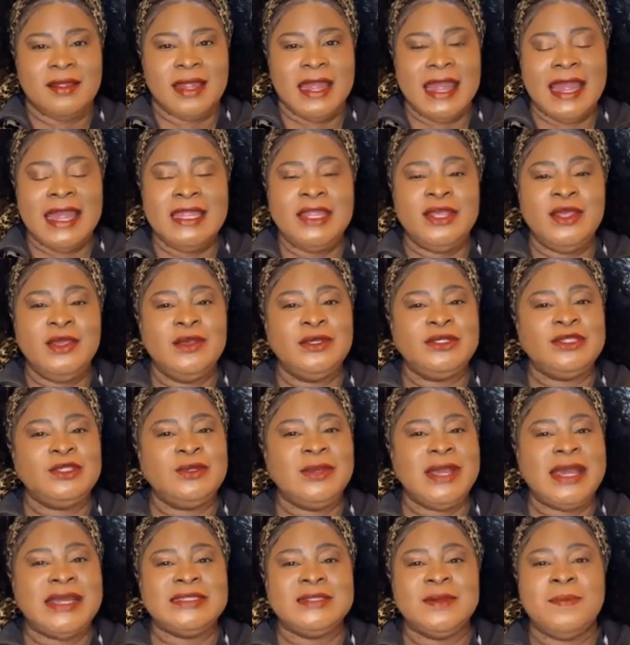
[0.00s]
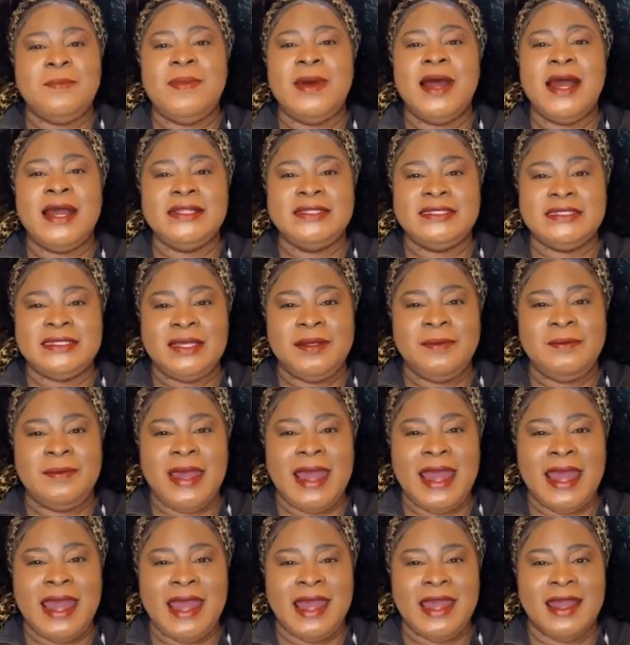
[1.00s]
and use you as a punching
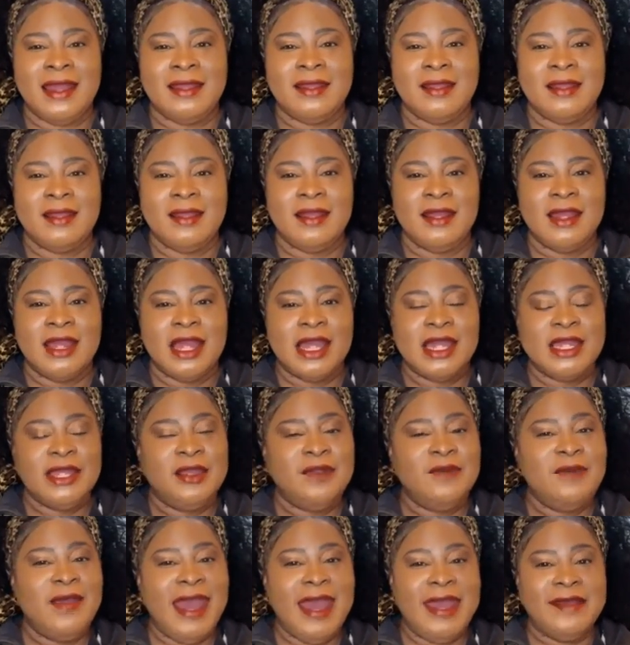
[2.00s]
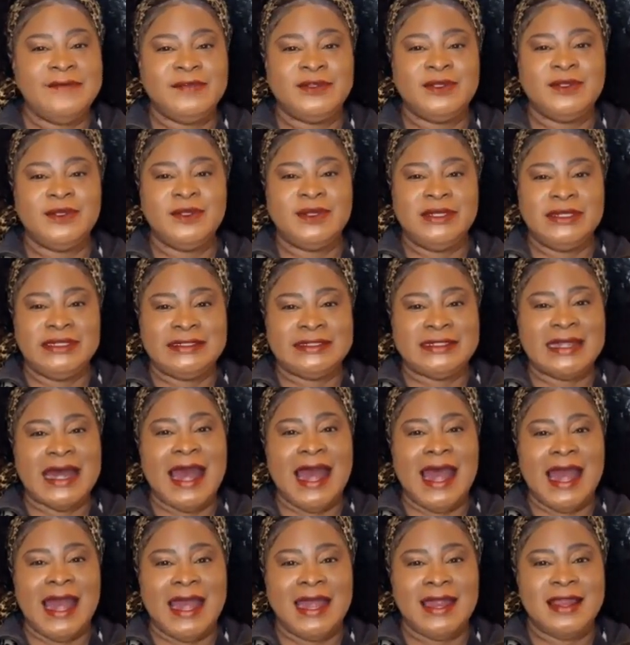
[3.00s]
bag, you have to
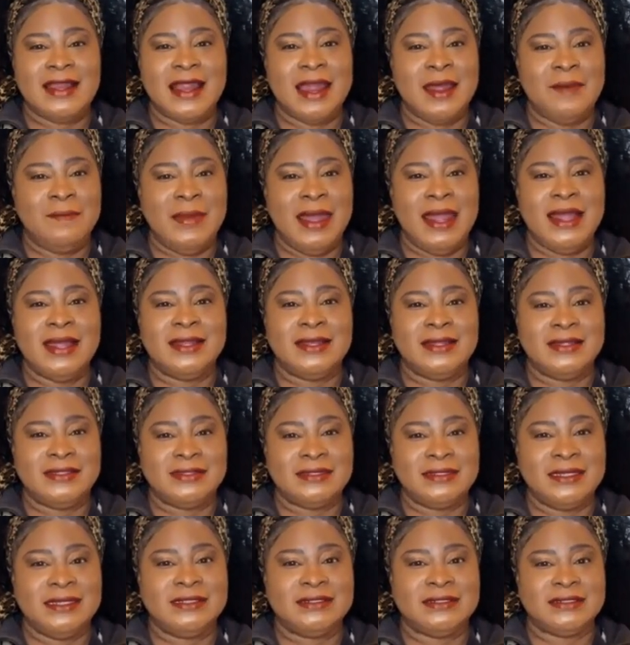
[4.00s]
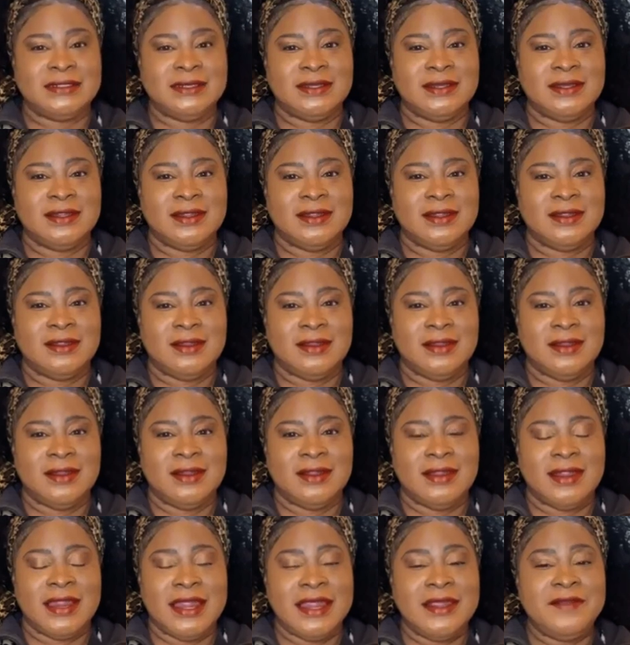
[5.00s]
decide and make a decision
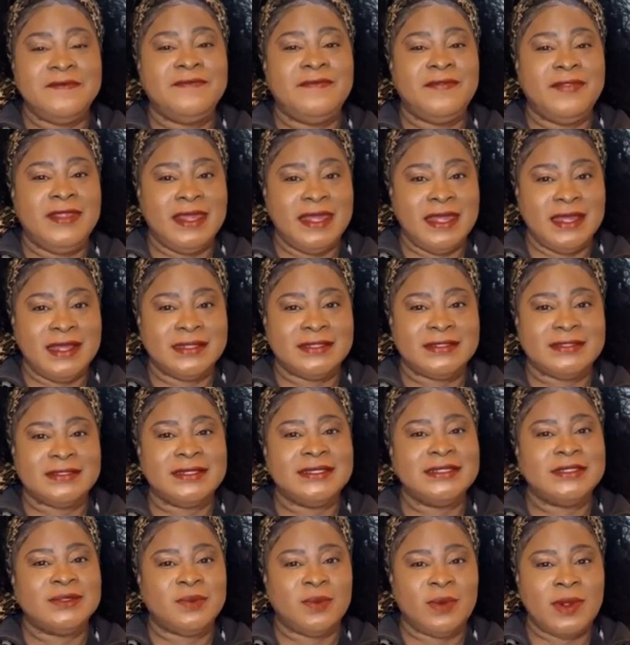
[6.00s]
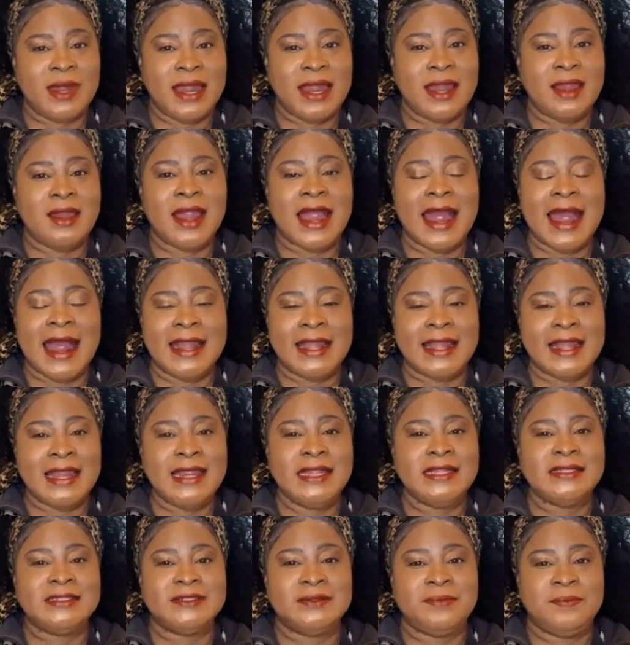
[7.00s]
if this is where I
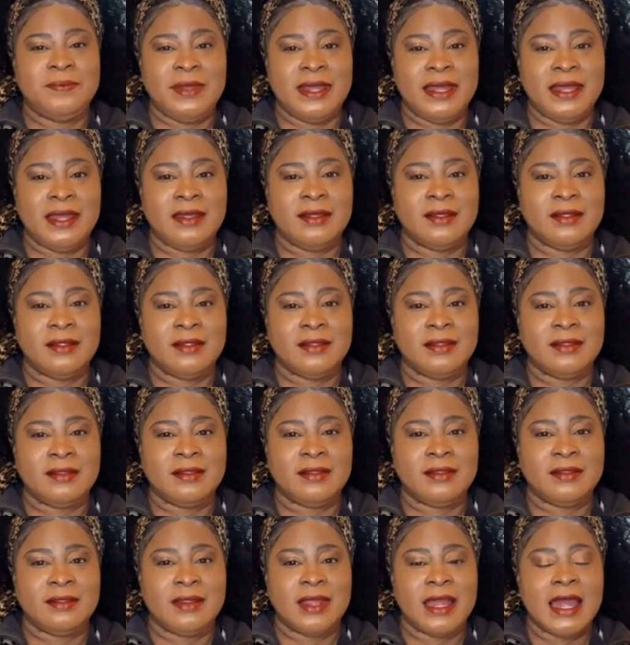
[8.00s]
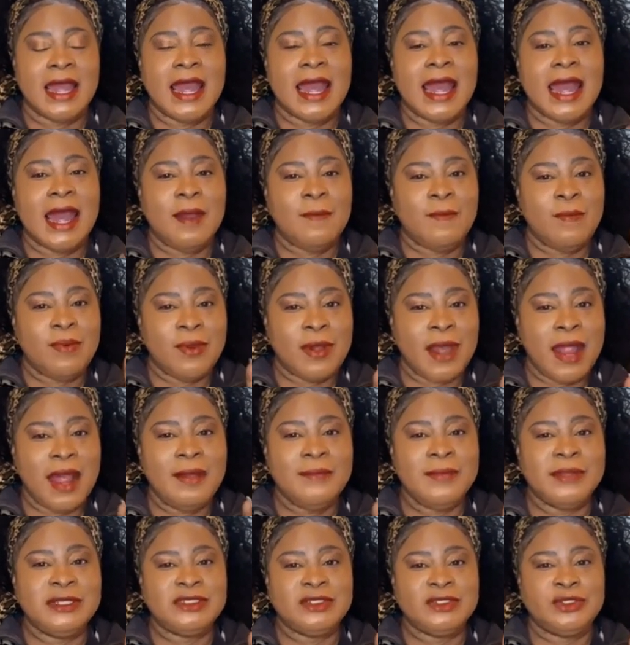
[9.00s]
need to be. I
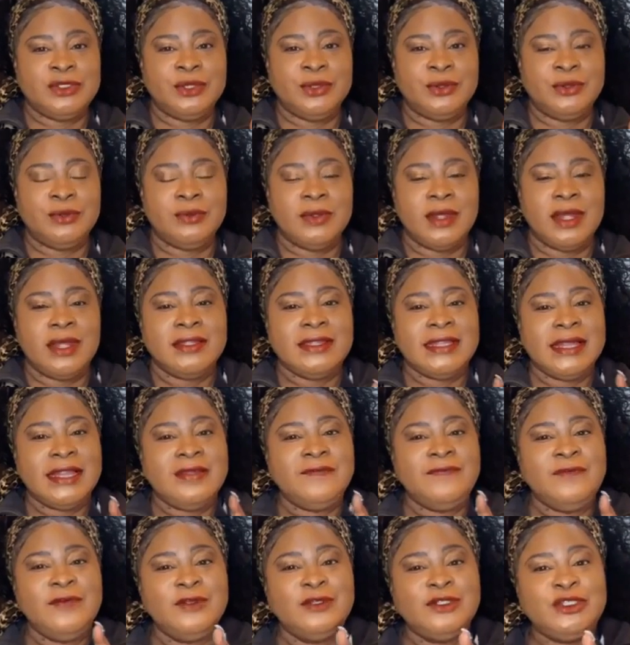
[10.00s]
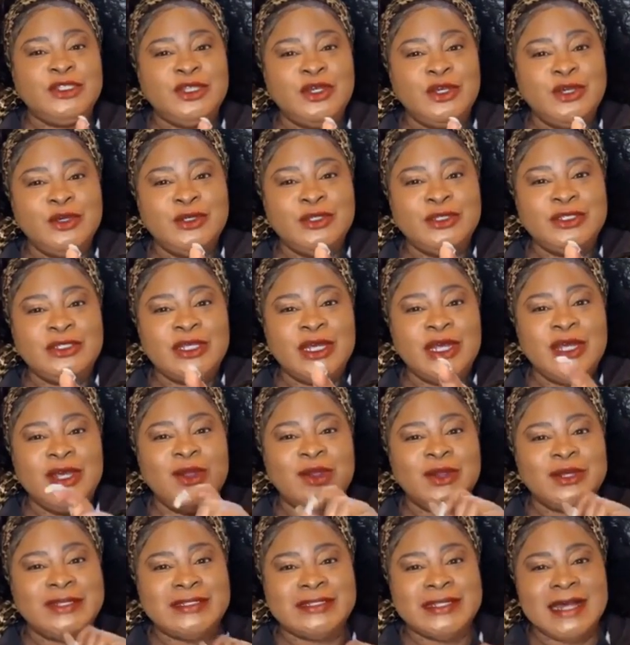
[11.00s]
promise you that if you choose
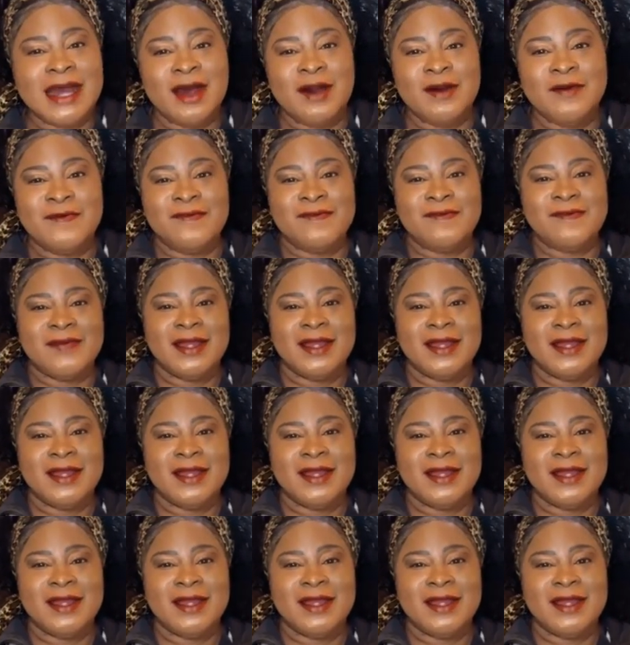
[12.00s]
yourself,